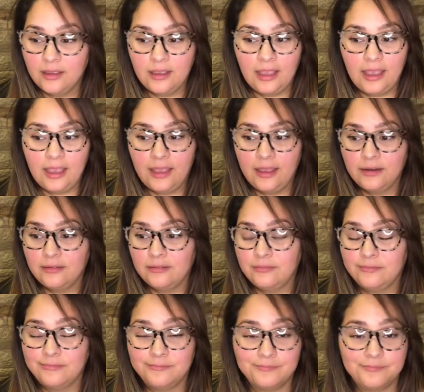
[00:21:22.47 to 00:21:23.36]

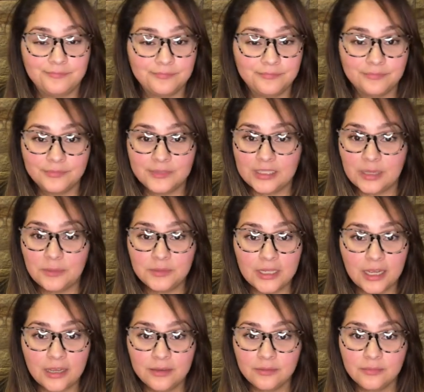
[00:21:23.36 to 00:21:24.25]
and
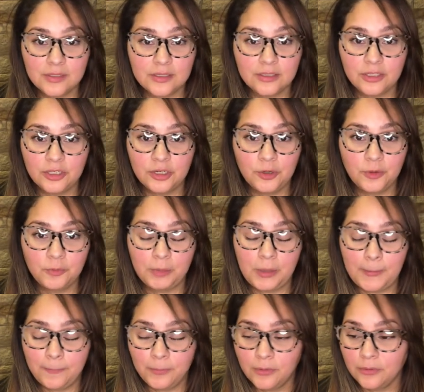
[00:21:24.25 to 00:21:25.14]
sometimes, you know,
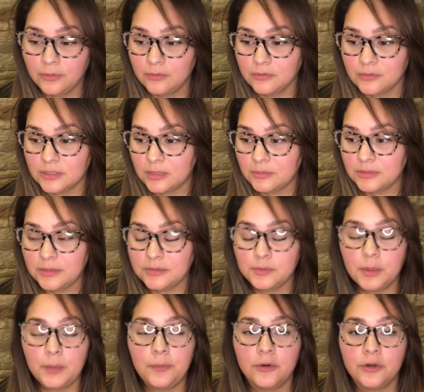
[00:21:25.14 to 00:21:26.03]
sometimes
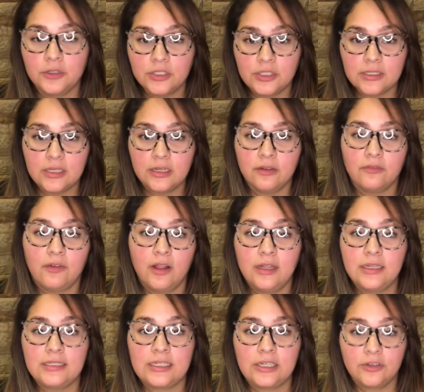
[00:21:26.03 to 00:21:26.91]
people are just gonna
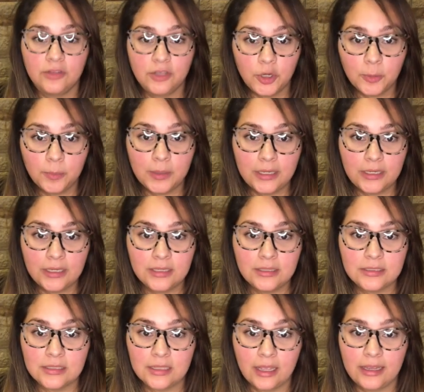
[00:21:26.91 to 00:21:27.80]
volunteer their
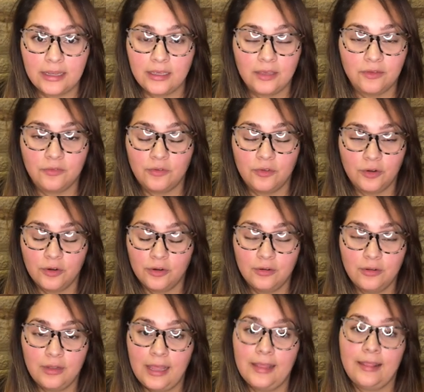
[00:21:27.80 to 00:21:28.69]
opinions. Like if
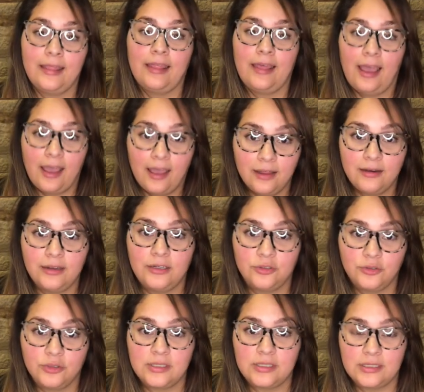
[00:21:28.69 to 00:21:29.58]
you're like that
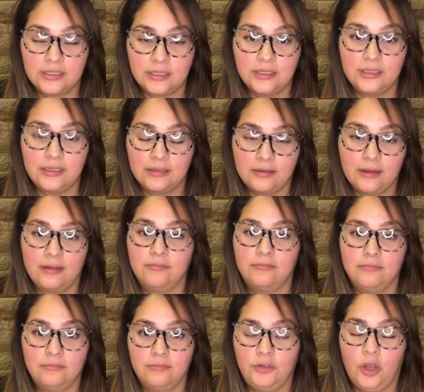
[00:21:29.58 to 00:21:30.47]
interested in
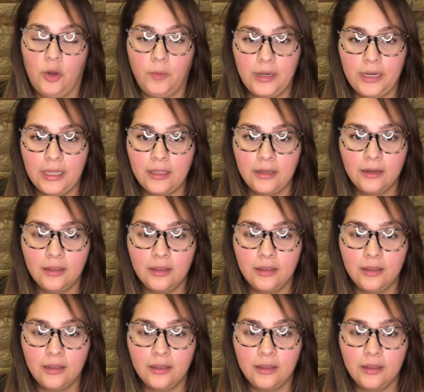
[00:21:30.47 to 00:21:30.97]
knowing it,